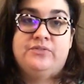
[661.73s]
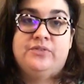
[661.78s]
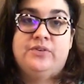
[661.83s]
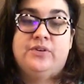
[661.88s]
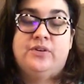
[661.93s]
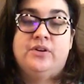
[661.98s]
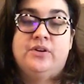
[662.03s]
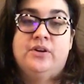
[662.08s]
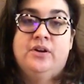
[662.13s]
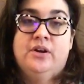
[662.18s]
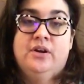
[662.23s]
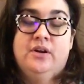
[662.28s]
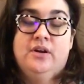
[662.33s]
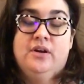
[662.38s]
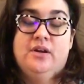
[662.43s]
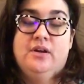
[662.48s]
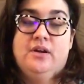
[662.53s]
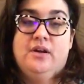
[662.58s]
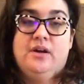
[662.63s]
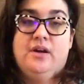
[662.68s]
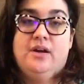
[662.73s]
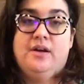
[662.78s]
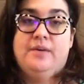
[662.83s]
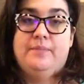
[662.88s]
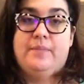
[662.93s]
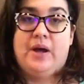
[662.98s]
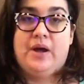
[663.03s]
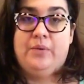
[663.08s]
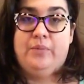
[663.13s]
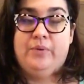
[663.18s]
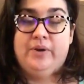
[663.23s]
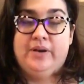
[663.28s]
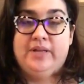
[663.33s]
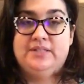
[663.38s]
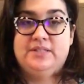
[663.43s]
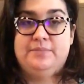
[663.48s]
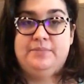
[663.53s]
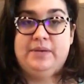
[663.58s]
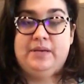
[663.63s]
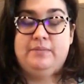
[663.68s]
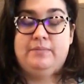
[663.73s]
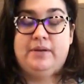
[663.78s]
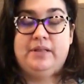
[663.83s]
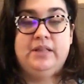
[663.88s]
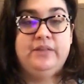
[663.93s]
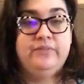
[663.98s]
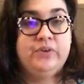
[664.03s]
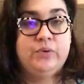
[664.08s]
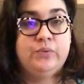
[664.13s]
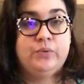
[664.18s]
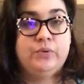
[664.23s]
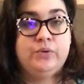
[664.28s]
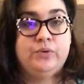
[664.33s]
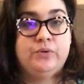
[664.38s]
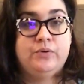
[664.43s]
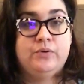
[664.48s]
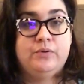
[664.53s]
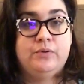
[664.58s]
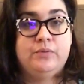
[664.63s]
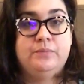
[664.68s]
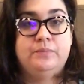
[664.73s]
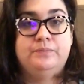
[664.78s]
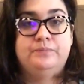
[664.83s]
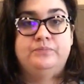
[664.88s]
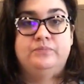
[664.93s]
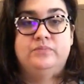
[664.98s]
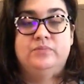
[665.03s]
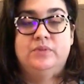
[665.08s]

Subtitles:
for, I want it to be in my living room,